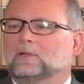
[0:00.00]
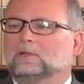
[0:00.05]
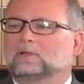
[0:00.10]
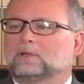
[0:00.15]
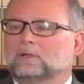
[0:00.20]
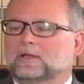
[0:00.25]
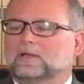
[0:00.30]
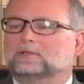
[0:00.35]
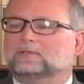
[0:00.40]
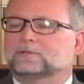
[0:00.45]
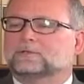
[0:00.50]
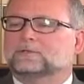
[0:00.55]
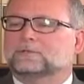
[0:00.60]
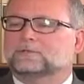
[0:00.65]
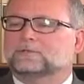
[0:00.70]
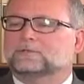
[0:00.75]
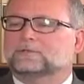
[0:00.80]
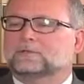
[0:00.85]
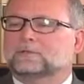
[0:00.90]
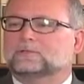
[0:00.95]
the
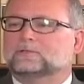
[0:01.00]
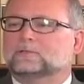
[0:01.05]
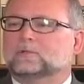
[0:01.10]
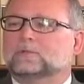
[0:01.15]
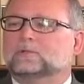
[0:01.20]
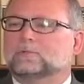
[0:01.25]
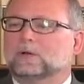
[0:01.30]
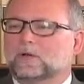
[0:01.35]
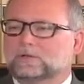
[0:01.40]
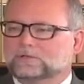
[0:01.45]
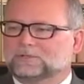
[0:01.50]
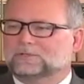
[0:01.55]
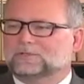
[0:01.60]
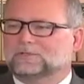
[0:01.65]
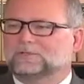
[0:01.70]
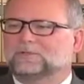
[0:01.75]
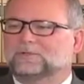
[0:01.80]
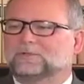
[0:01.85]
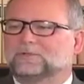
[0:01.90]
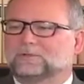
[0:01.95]
Constitution says we must
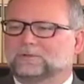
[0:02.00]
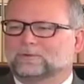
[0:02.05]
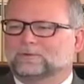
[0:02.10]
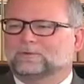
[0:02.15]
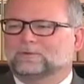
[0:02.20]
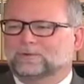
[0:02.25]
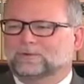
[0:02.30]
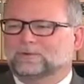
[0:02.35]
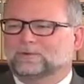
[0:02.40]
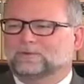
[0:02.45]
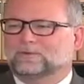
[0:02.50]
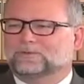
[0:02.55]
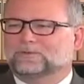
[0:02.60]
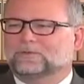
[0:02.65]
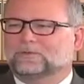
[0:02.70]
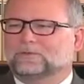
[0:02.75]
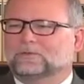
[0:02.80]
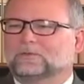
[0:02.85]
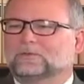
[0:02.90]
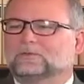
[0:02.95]
go to the voters.
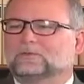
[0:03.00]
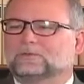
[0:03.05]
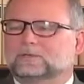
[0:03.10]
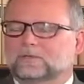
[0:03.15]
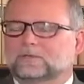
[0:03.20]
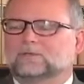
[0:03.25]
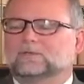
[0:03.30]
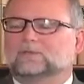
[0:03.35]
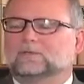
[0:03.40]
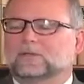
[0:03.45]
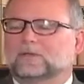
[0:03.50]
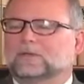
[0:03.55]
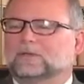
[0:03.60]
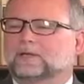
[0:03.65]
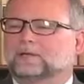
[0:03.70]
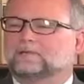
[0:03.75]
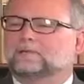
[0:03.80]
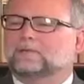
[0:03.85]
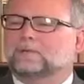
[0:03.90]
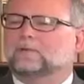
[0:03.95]
So,
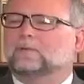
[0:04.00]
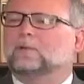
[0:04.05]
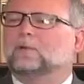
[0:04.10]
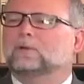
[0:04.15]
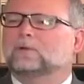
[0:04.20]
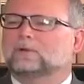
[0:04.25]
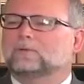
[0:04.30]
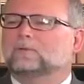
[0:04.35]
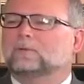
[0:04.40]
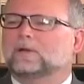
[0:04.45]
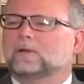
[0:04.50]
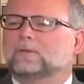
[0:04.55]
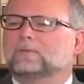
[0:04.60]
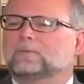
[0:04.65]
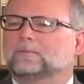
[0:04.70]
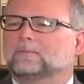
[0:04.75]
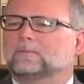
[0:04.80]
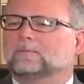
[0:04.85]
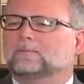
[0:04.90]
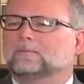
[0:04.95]
so we heard
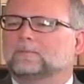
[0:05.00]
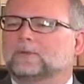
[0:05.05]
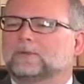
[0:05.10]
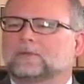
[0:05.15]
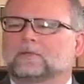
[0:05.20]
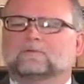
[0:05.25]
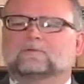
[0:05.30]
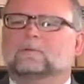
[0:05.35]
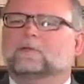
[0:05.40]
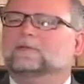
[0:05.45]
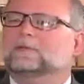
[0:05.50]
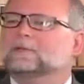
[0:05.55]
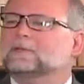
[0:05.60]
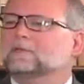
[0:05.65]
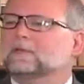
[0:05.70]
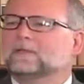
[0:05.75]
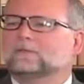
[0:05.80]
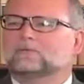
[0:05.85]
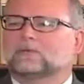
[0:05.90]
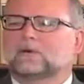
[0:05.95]
conflicting
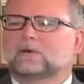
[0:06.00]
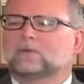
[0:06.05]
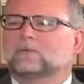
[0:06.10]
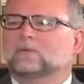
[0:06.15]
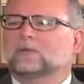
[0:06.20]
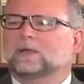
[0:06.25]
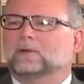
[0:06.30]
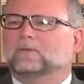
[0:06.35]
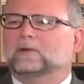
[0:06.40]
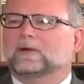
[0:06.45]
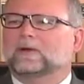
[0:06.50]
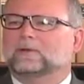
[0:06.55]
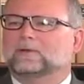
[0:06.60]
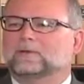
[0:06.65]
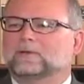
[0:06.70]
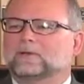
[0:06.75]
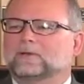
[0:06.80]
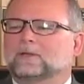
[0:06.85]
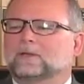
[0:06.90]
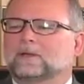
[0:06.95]
things all the way around.
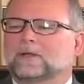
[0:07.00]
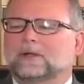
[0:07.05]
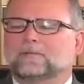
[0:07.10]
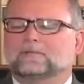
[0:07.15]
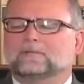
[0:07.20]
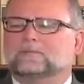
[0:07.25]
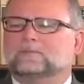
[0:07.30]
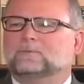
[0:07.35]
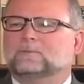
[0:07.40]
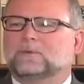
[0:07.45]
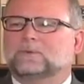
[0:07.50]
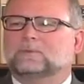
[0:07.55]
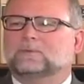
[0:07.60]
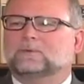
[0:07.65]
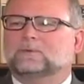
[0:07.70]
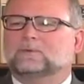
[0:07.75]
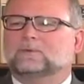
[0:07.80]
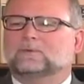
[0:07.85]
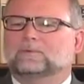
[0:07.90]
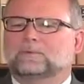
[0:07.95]
Obviously,
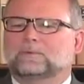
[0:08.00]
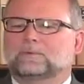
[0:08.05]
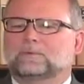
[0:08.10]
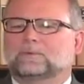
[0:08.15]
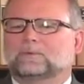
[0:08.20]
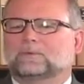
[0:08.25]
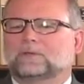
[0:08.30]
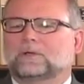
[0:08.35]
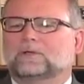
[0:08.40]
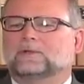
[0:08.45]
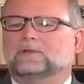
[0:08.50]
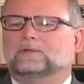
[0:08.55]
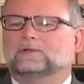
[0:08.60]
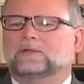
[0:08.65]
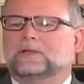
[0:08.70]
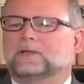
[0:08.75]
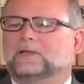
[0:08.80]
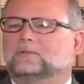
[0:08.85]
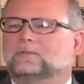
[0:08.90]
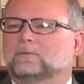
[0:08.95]
people
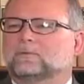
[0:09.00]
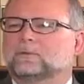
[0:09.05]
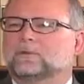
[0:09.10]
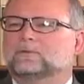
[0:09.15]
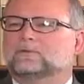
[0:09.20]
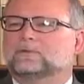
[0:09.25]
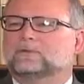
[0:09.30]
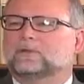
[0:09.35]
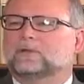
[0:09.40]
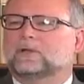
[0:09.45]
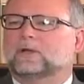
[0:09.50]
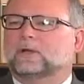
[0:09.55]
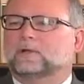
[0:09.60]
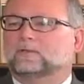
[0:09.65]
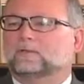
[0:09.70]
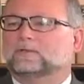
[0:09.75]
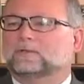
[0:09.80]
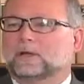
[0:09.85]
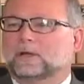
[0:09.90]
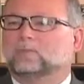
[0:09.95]
understand the roads are
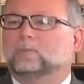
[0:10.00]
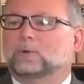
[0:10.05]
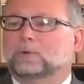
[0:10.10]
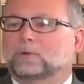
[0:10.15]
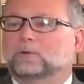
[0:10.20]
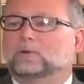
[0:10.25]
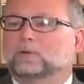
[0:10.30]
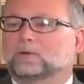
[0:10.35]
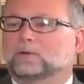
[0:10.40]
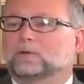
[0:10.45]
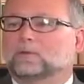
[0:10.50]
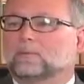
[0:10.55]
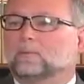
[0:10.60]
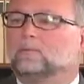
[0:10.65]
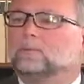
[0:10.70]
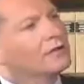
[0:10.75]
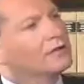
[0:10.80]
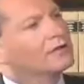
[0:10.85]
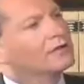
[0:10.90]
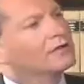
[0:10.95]
the top priority. We
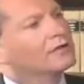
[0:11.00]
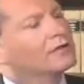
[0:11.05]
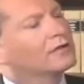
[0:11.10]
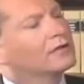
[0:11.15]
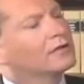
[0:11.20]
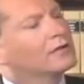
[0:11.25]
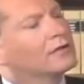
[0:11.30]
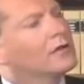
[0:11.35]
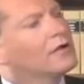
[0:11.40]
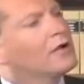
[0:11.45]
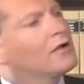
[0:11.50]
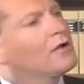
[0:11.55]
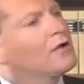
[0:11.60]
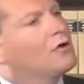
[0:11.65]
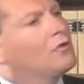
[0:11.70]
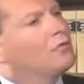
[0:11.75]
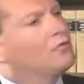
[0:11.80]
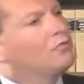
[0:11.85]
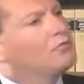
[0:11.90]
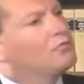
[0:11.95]
heard that loud and clear.
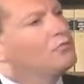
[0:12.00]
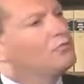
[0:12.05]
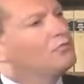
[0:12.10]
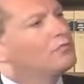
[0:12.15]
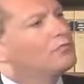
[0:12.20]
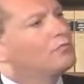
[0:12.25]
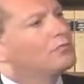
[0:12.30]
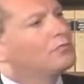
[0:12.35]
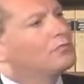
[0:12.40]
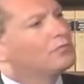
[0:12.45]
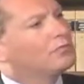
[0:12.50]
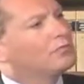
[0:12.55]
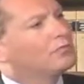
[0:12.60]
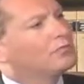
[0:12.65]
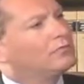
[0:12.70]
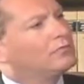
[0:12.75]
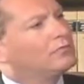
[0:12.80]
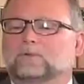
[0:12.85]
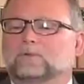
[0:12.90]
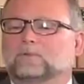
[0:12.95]
But what
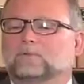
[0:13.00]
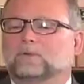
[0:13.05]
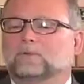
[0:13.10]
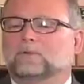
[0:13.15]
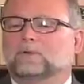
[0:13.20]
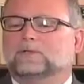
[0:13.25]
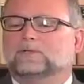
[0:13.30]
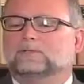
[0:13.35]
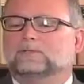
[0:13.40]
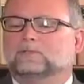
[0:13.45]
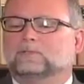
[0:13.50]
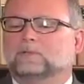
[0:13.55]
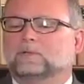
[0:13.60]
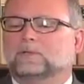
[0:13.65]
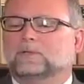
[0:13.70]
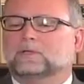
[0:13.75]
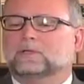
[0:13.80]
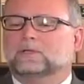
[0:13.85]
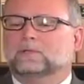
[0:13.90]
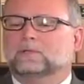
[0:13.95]
nobody's
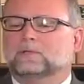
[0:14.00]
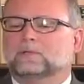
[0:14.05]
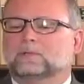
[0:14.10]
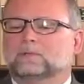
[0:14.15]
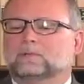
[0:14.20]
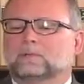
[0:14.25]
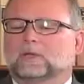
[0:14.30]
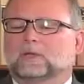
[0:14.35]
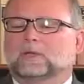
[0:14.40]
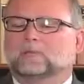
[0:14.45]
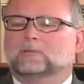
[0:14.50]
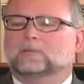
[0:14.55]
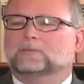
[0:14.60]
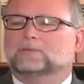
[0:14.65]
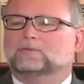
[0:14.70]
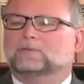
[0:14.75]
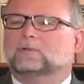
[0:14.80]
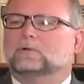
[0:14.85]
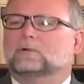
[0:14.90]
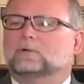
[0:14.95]
really been able to
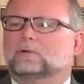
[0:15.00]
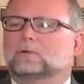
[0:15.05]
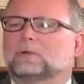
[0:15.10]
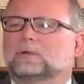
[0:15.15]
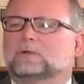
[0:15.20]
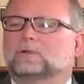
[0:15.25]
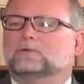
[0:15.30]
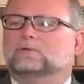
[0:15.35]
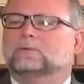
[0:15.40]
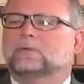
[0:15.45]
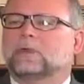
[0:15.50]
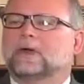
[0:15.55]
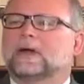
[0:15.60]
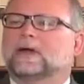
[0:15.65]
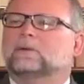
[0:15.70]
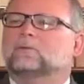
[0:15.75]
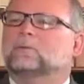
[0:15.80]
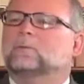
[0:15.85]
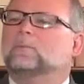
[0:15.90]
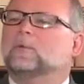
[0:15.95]
circle around is,
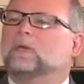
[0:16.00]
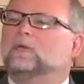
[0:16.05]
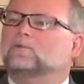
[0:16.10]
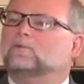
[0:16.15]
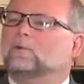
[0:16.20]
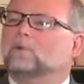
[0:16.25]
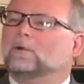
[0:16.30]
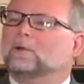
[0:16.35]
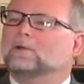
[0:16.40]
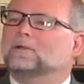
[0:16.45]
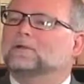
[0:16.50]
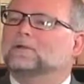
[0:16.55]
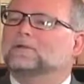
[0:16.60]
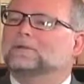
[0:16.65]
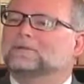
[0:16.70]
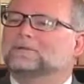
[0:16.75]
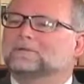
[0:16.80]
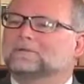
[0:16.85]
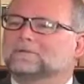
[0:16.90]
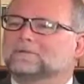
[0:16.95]
how do we pay for
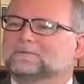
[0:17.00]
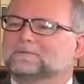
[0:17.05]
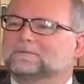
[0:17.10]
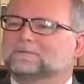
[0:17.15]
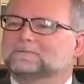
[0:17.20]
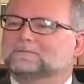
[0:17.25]
it?